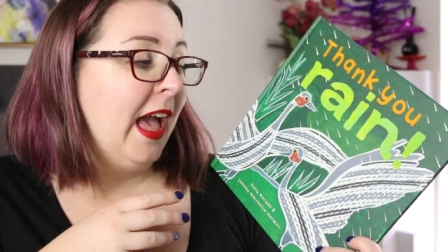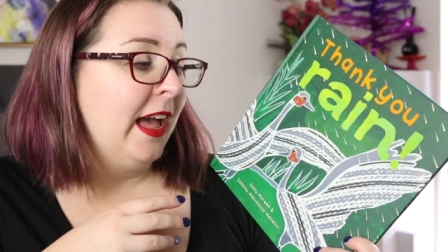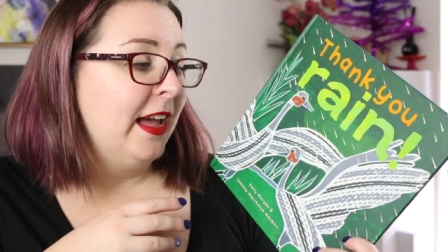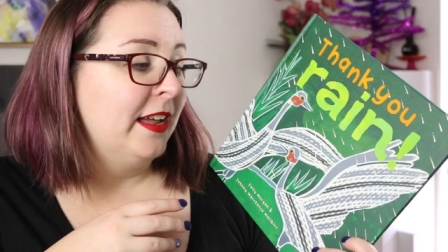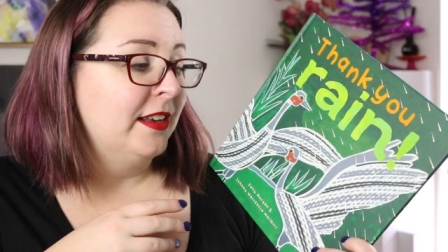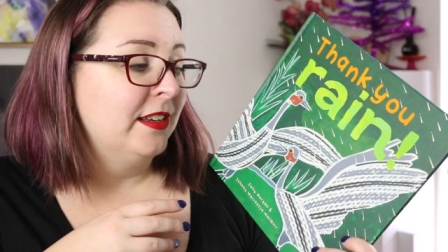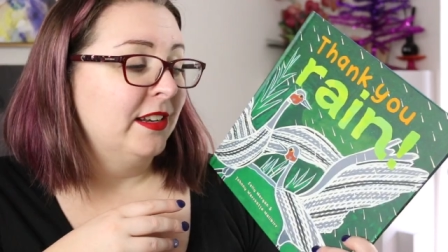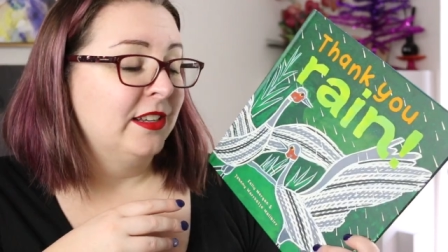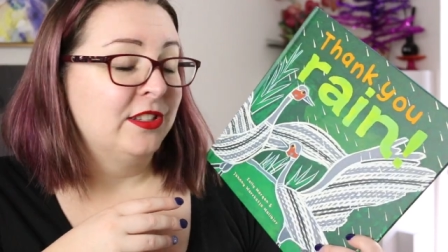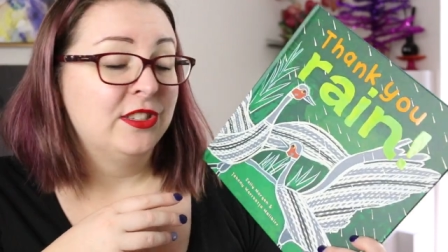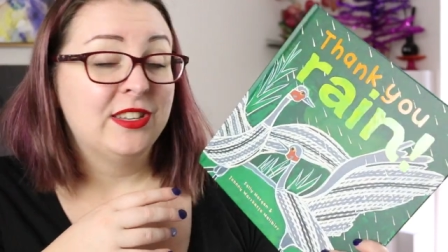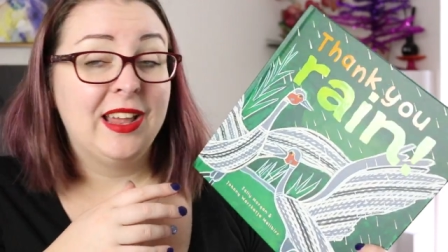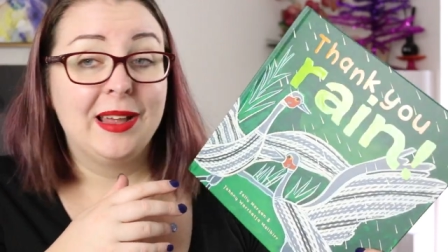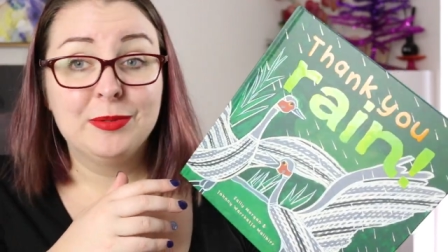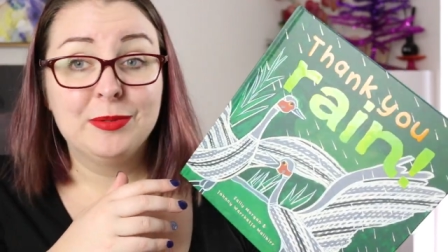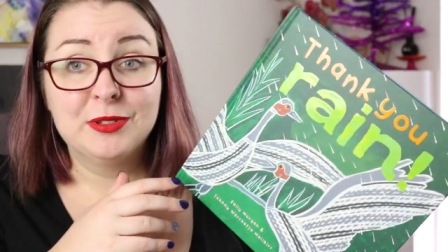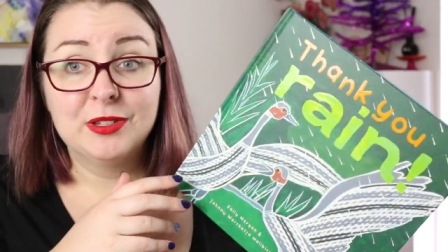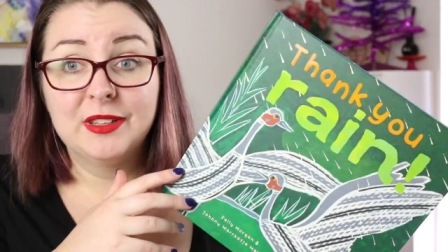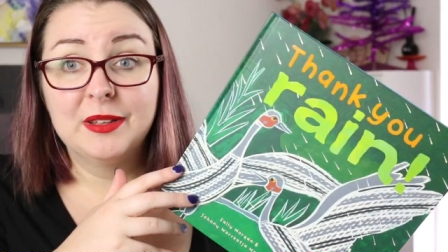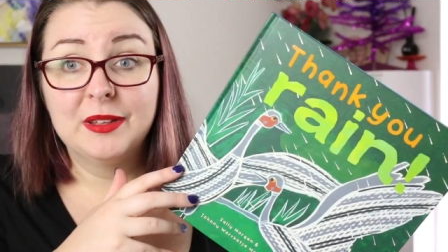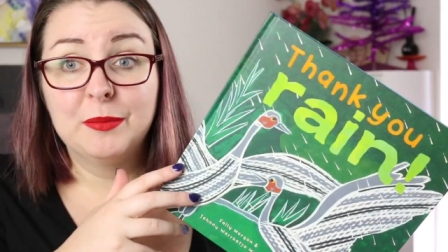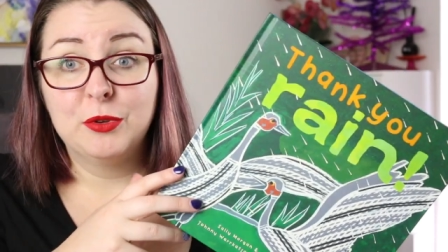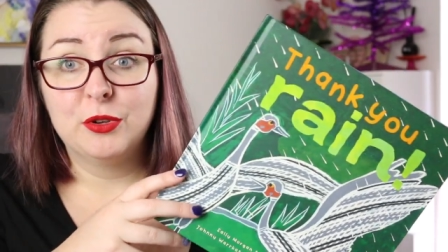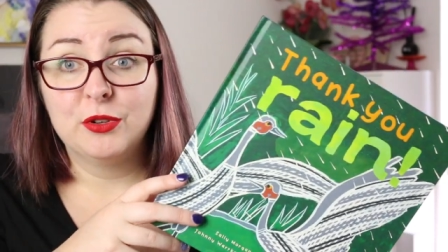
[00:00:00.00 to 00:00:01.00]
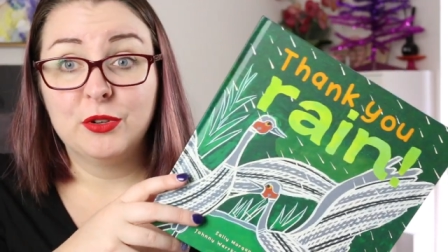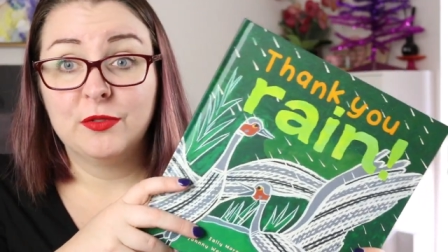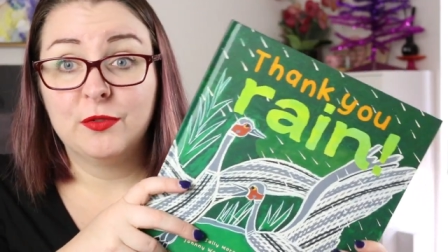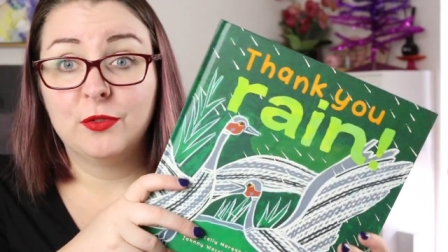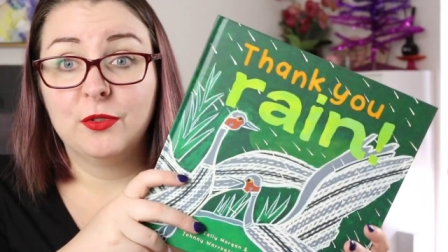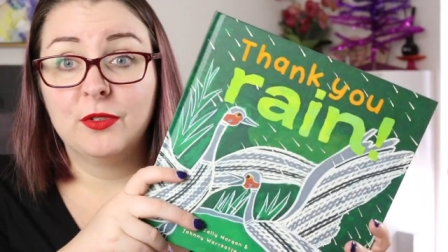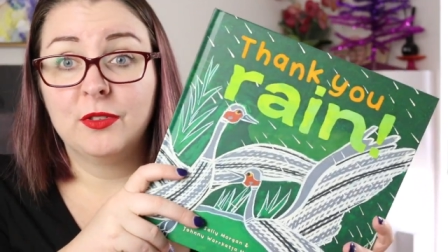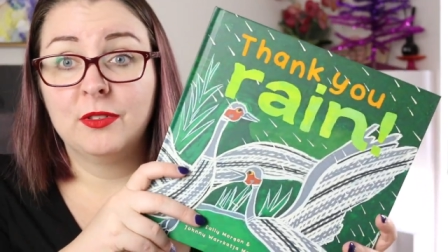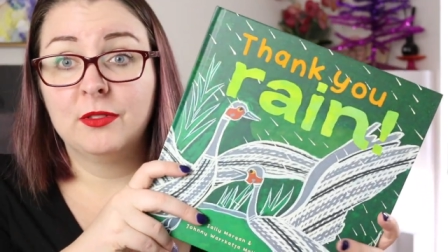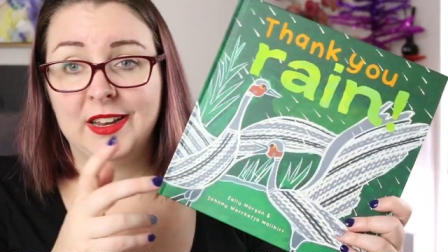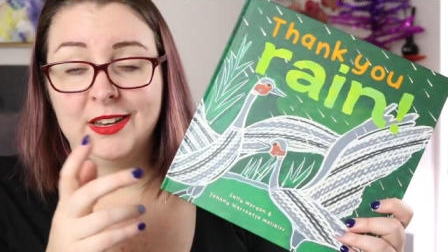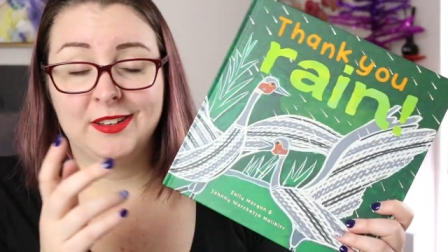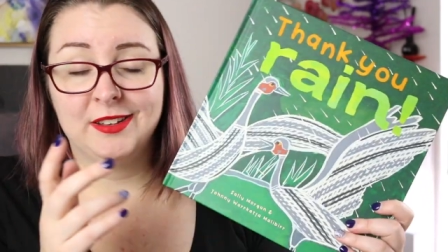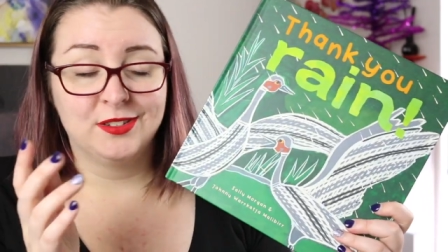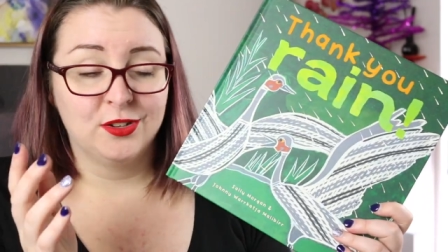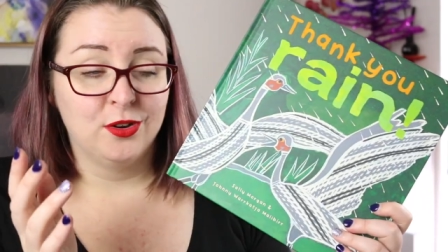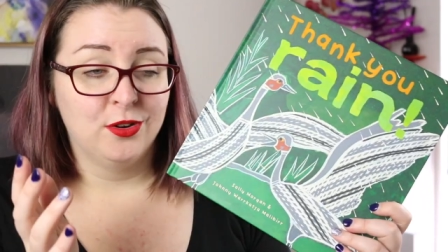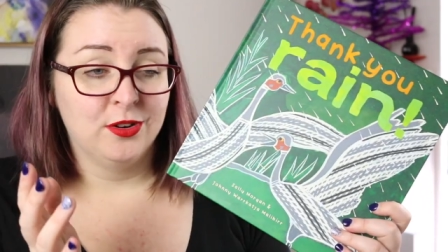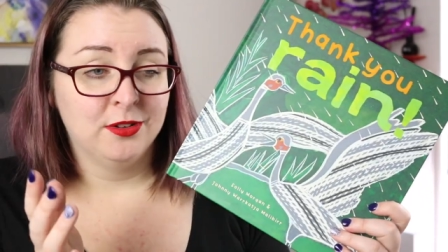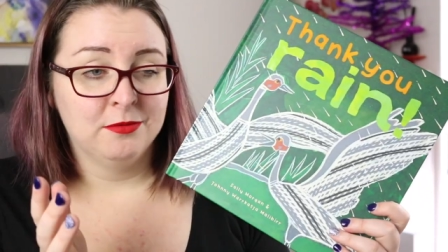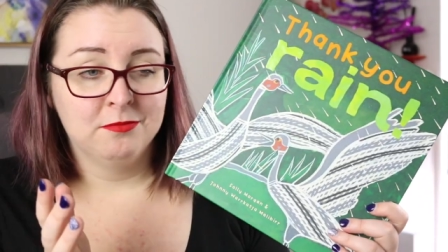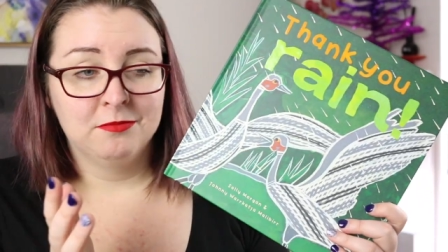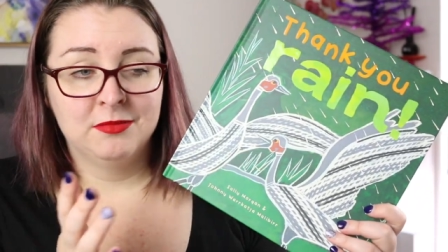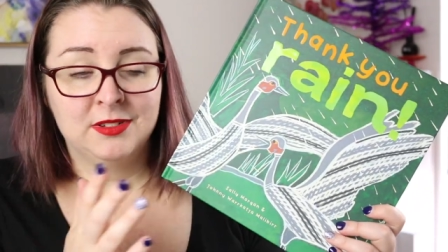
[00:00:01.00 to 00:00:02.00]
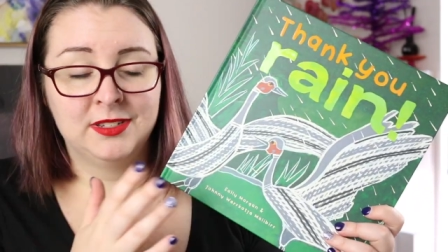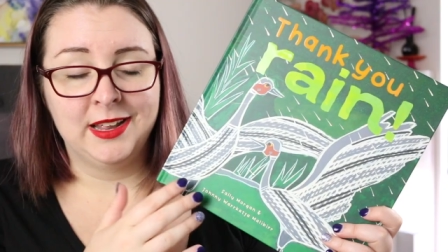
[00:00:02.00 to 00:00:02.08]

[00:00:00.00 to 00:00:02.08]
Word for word: And it's absolutely beautiful. It's got